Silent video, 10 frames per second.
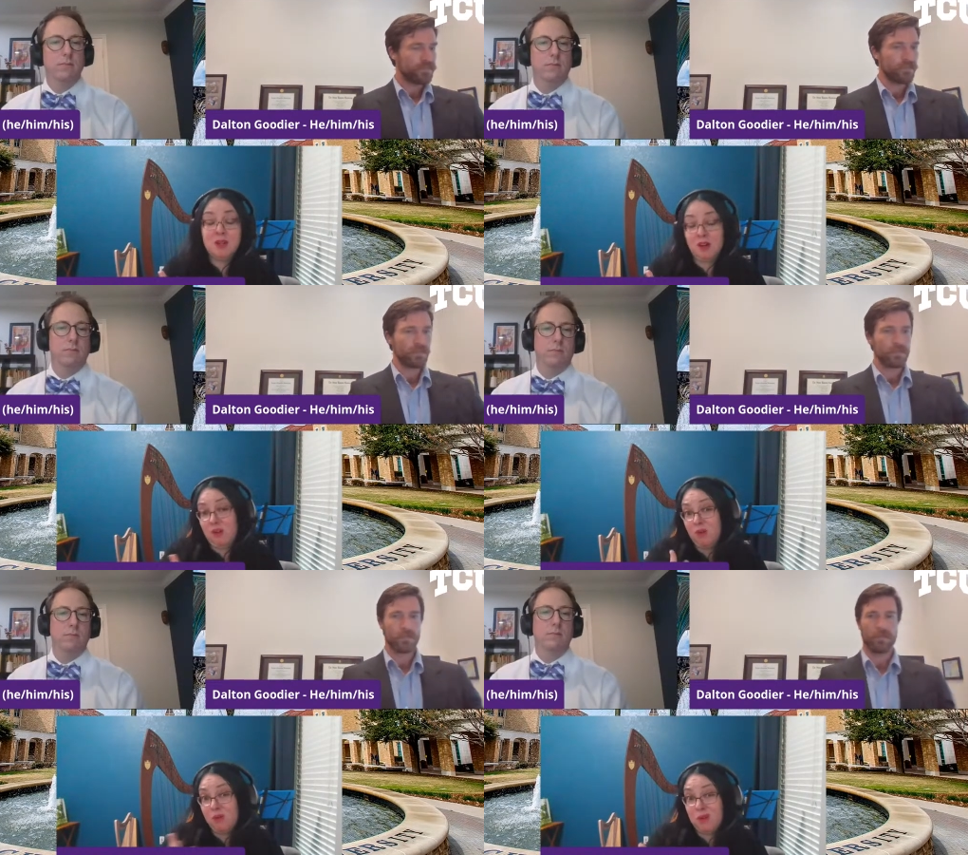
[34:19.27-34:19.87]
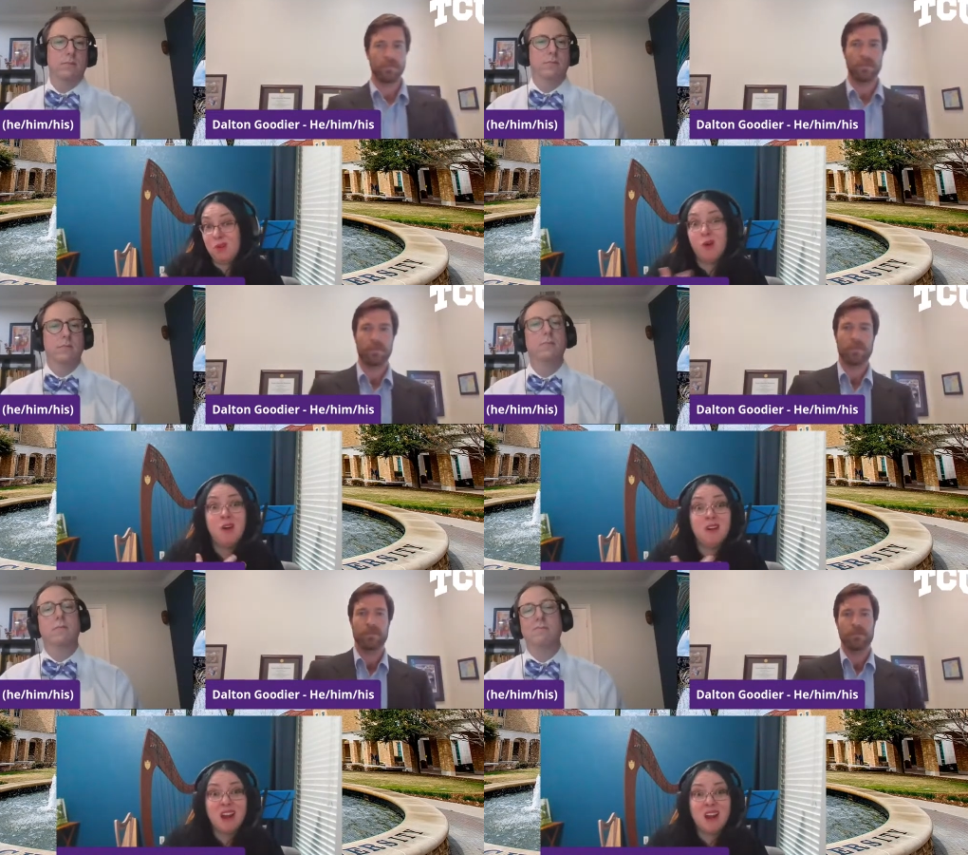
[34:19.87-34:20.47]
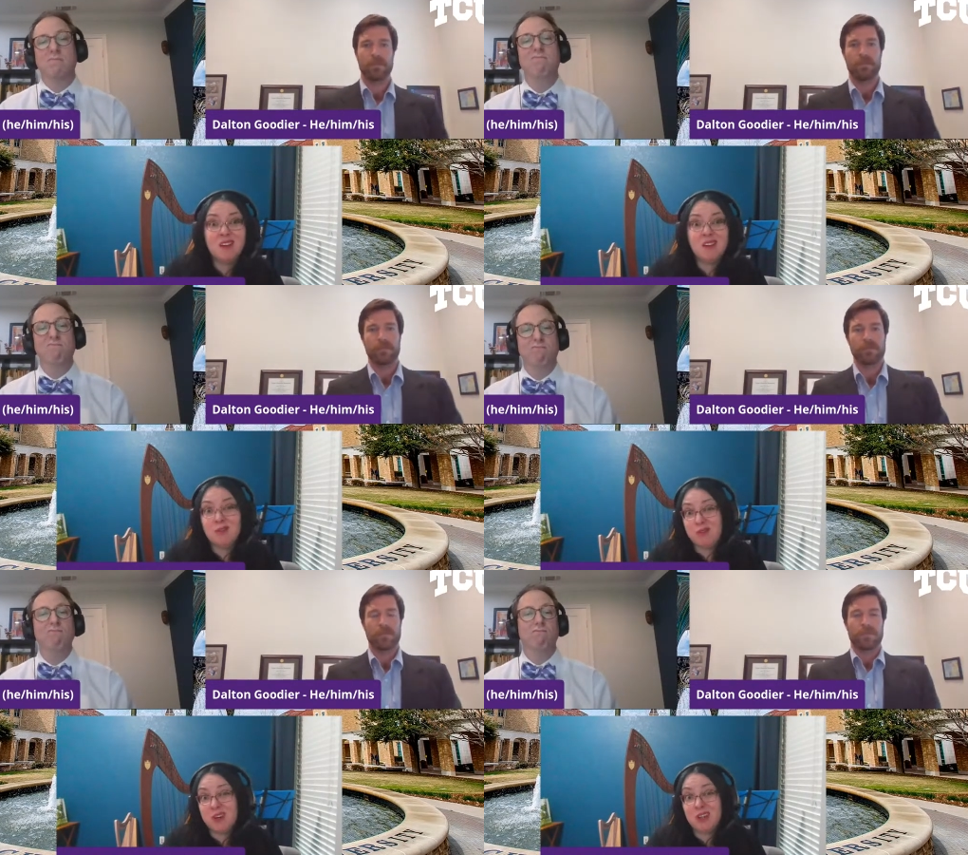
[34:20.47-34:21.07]
Speaker 1: let me know who you are and how
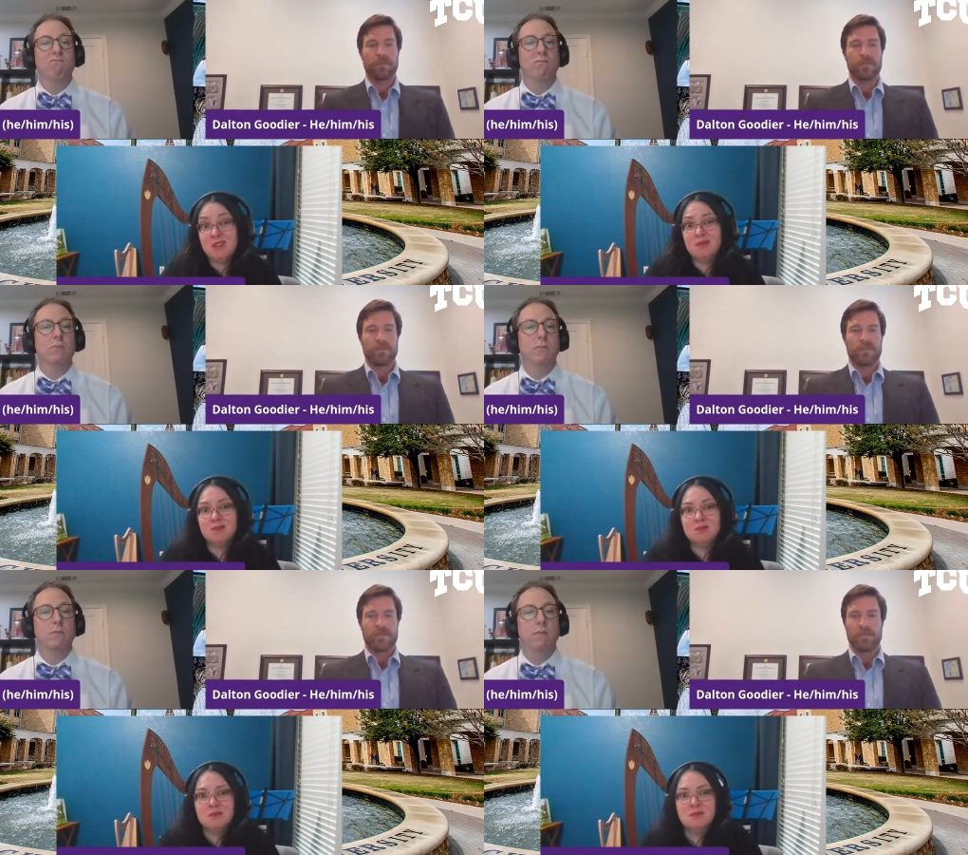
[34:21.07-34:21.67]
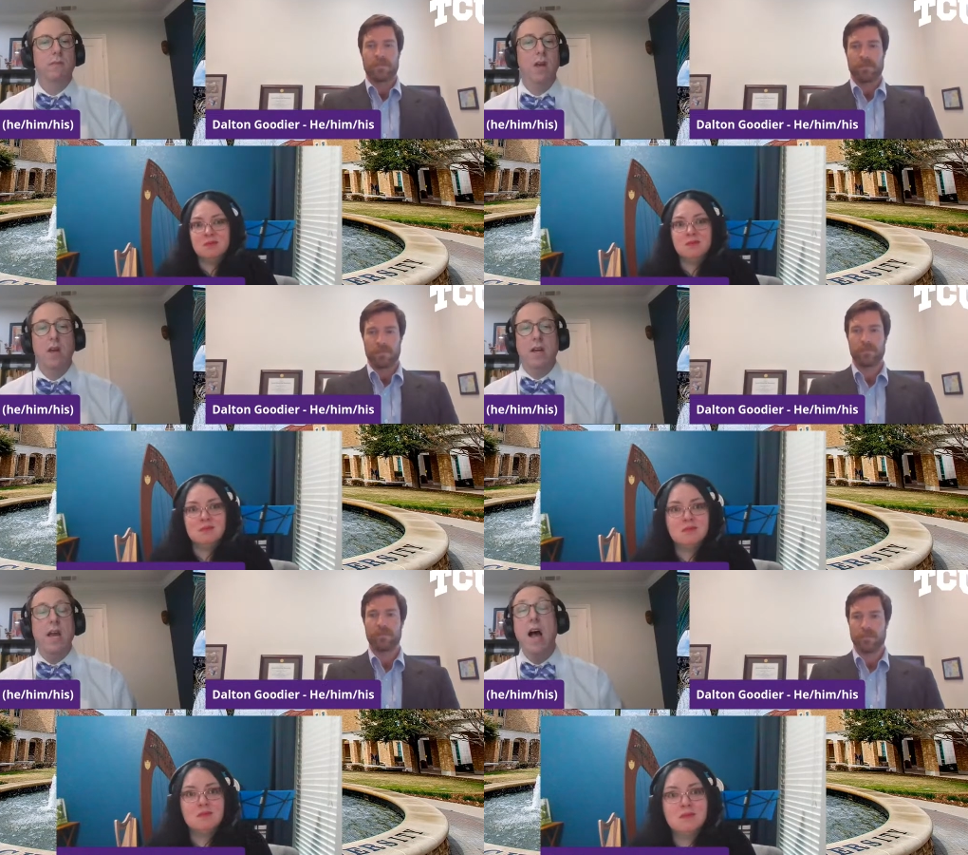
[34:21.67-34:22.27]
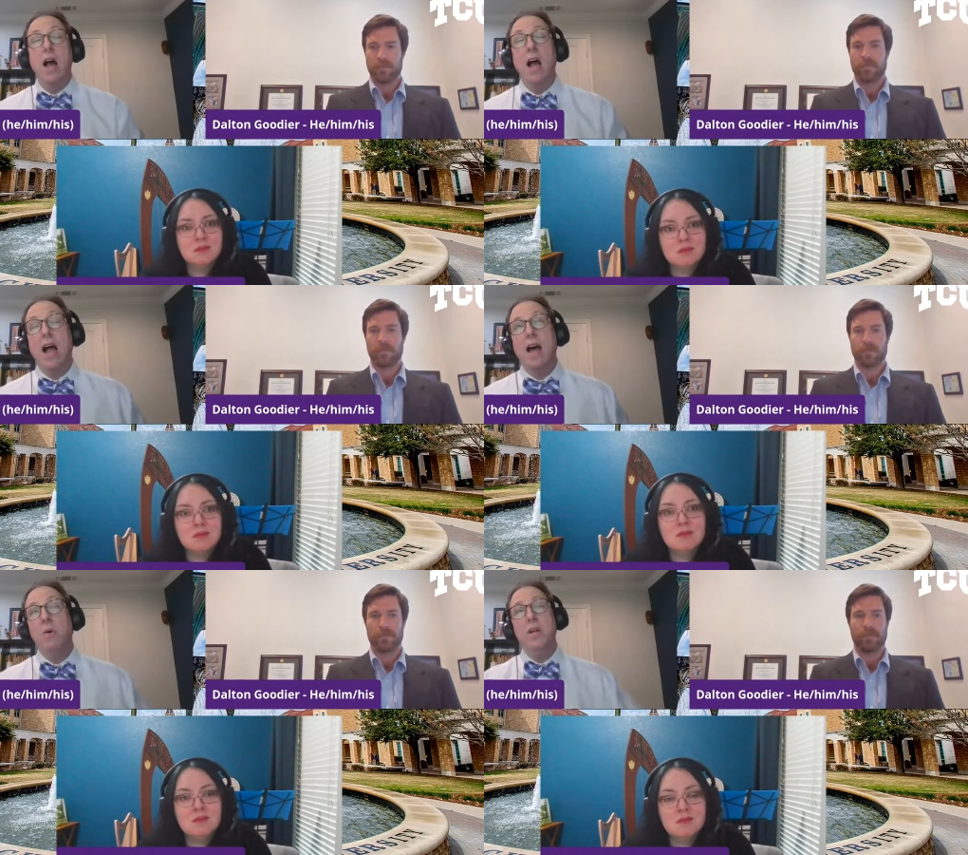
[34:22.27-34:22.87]
you fit.
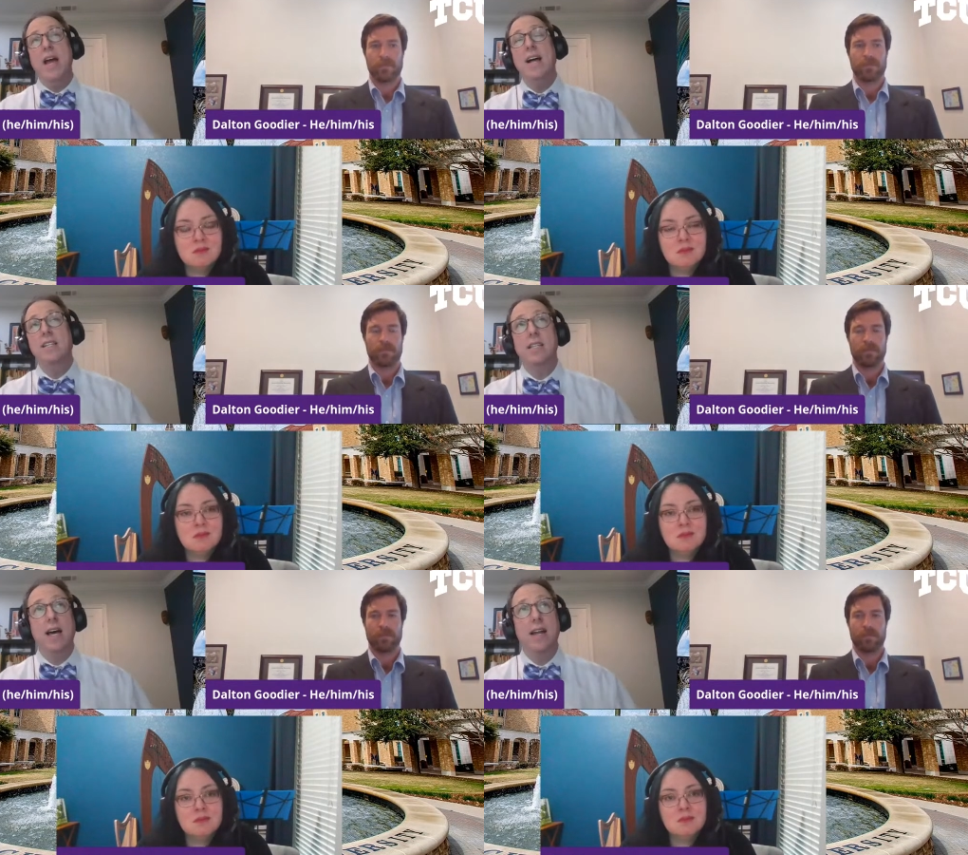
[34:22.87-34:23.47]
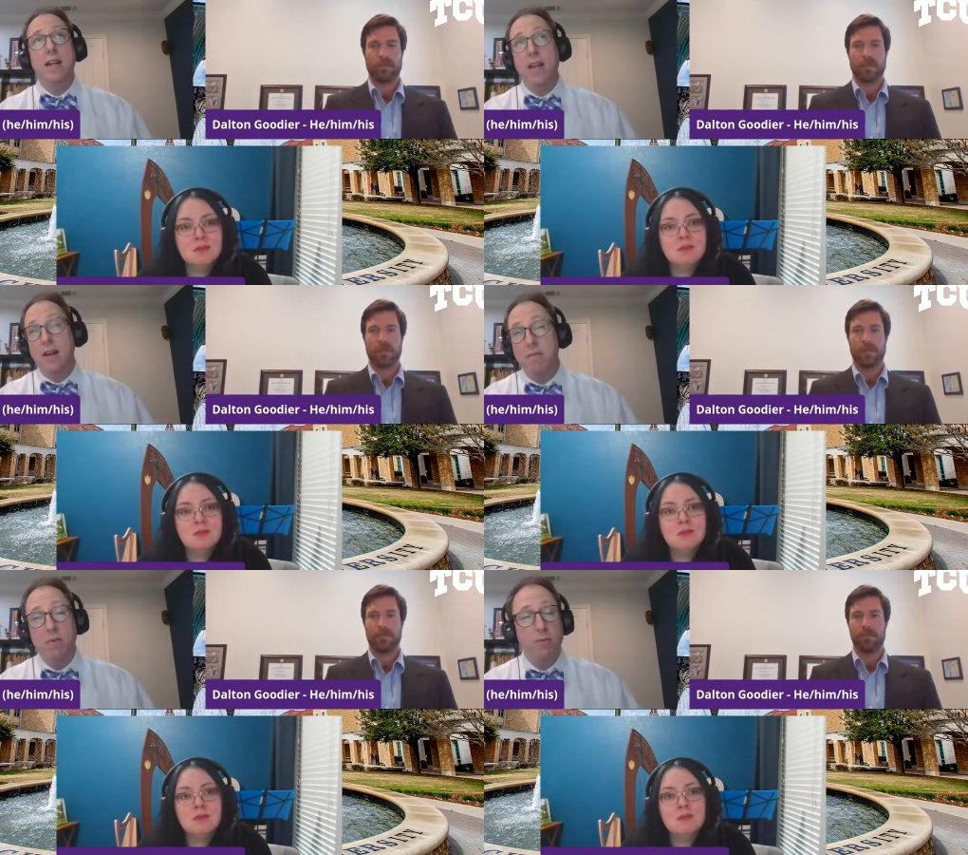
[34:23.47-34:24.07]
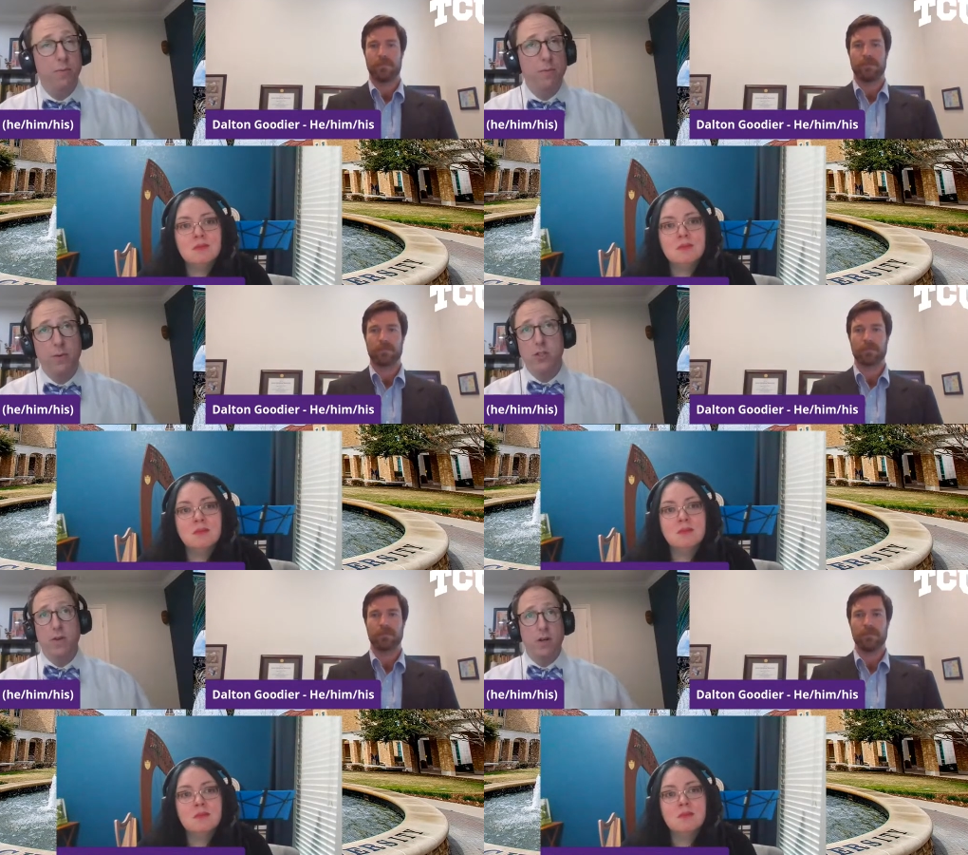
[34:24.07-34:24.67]
Speaker 2: Yeah, I, I would add to that, and, and
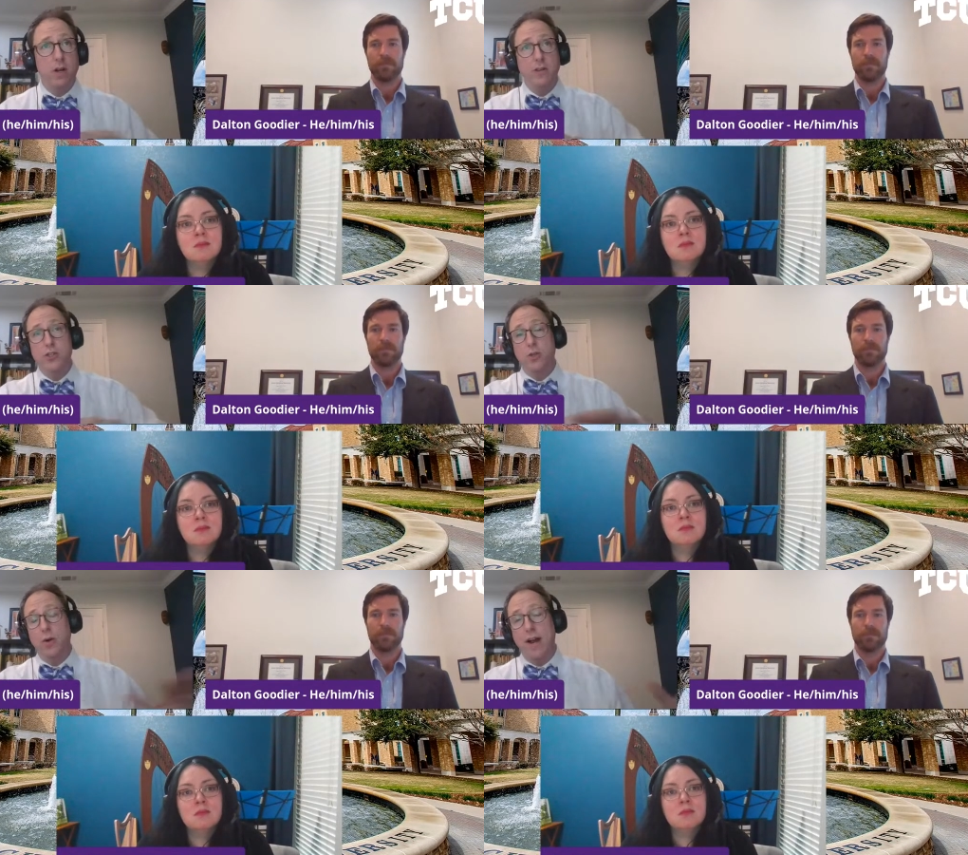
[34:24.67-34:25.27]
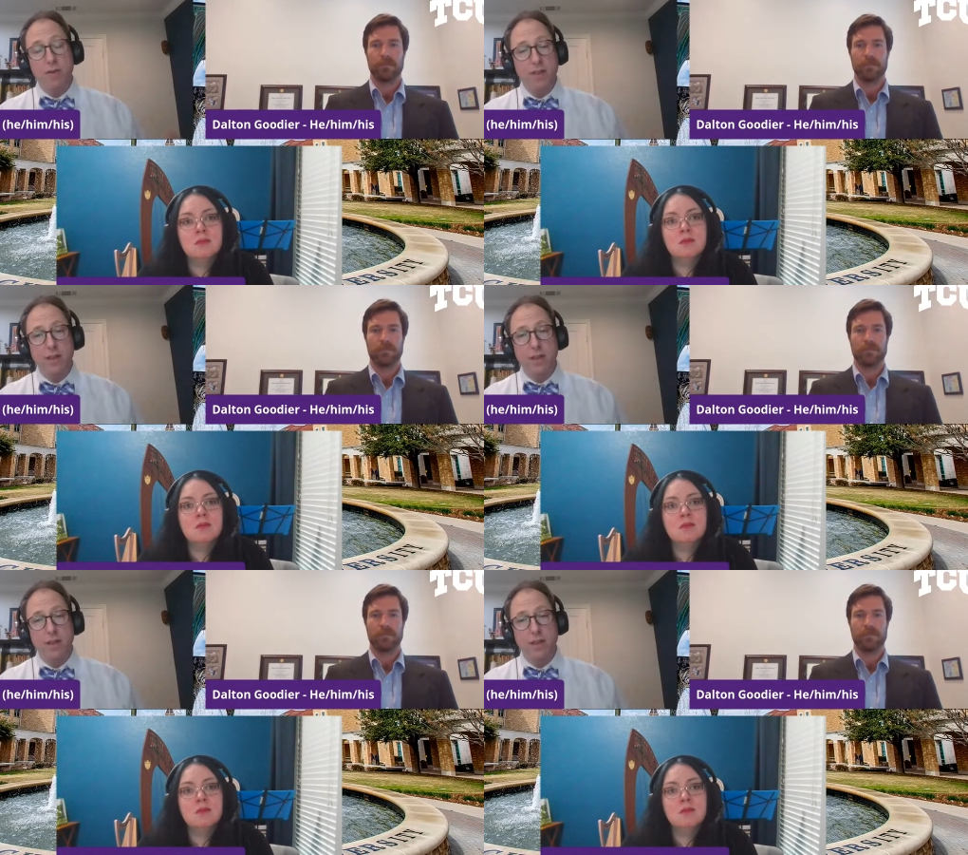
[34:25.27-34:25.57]
first of all underscore